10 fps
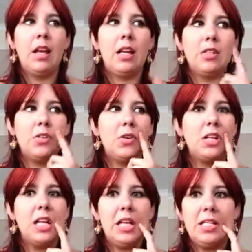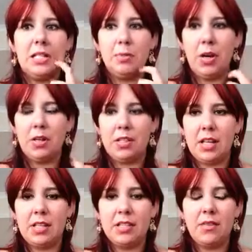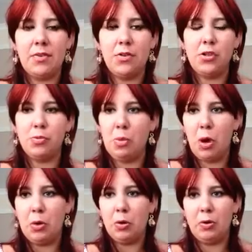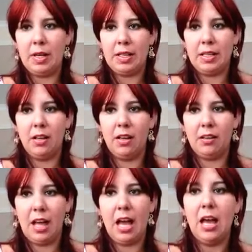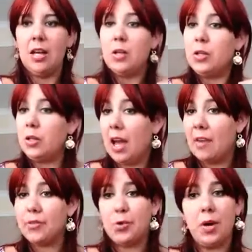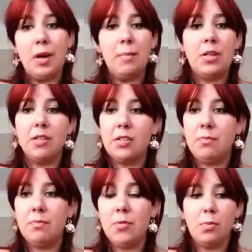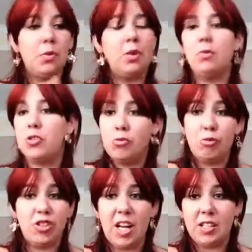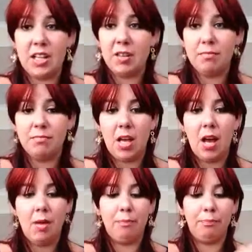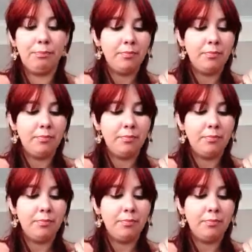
it's not an easy process. If you smoke or anything like that, you have to quit because your body will just reject it. I